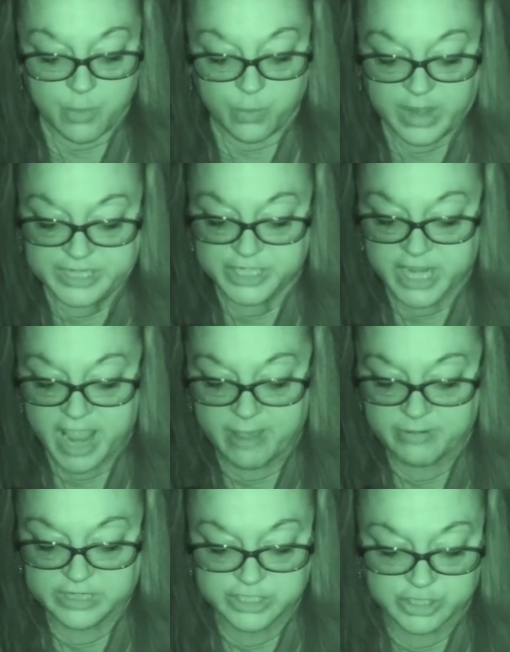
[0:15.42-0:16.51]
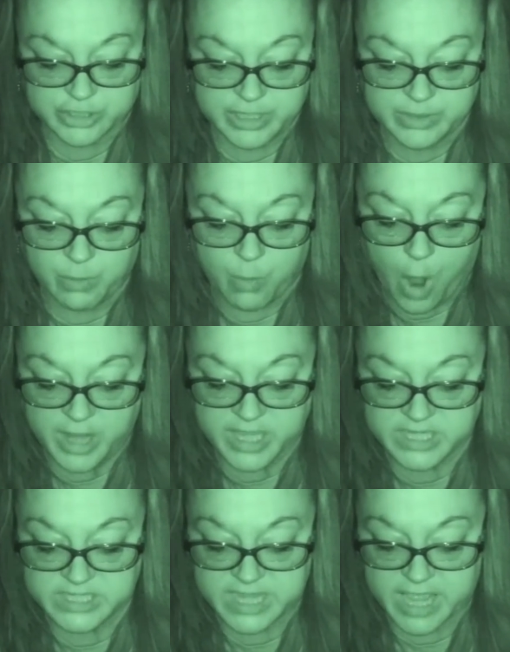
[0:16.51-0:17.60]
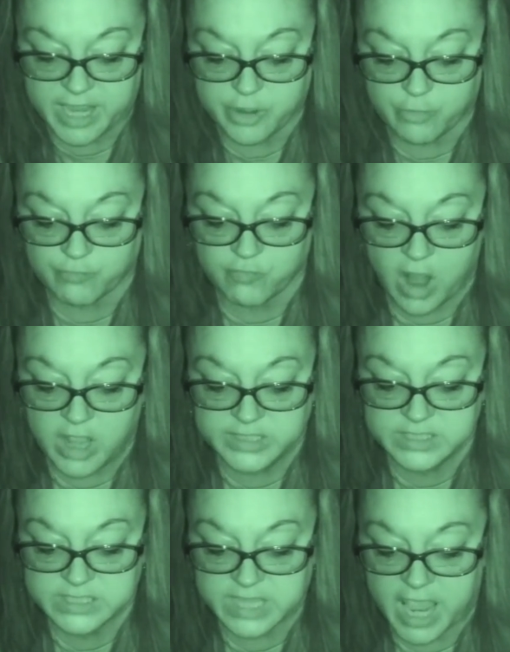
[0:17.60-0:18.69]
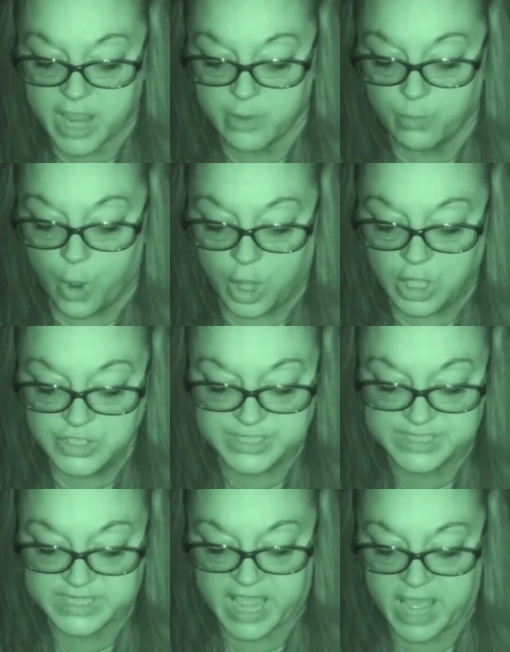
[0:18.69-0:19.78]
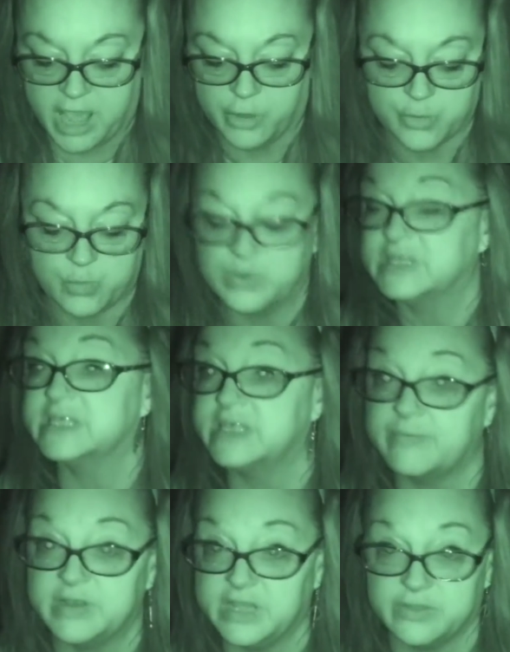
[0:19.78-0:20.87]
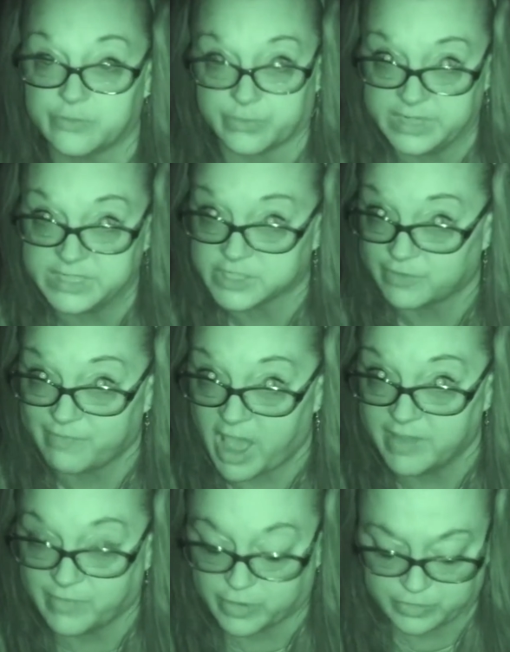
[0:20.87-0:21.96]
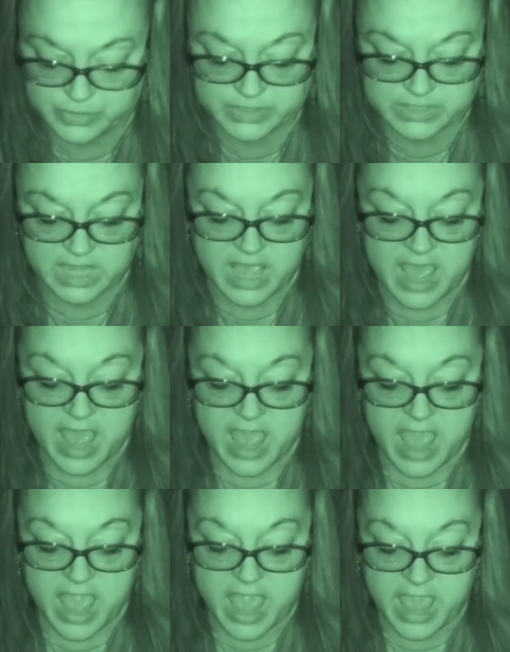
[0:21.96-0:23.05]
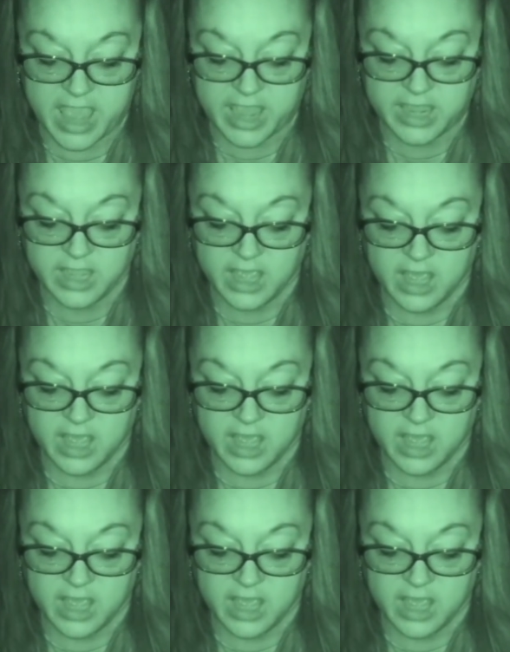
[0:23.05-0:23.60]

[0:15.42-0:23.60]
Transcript: Which character in The Walking Dead runs a walled town with 73 survivors? A.